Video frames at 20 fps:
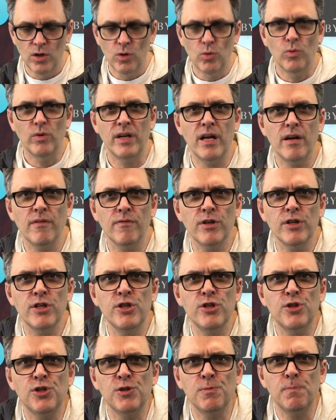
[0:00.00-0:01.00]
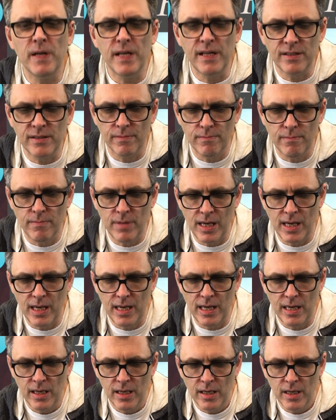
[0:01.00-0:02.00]
Whenever you speak to
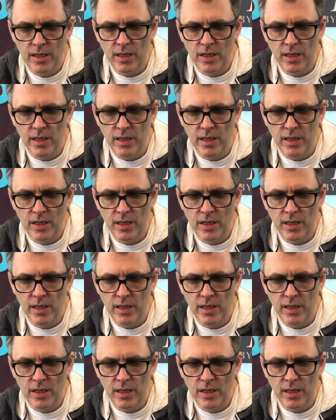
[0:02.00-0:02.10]
me,